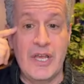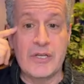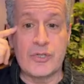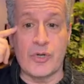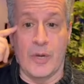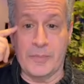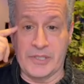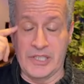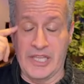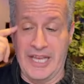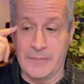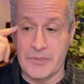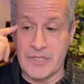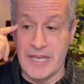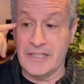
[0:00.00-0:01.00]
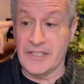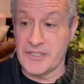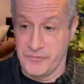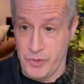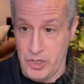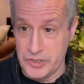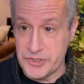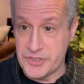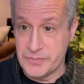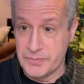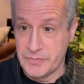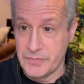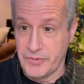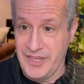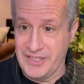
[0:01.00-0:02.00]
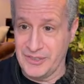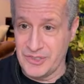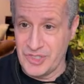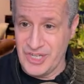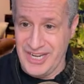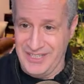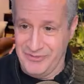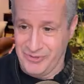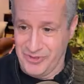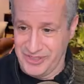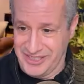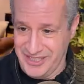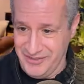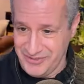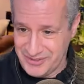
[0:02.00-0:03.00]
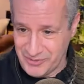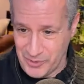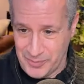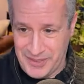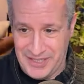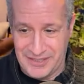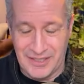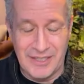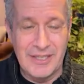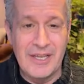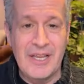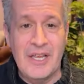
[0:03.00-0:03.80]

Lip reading: Trump claims, and it's false. Thank you, Shane, for the gift, for the panda.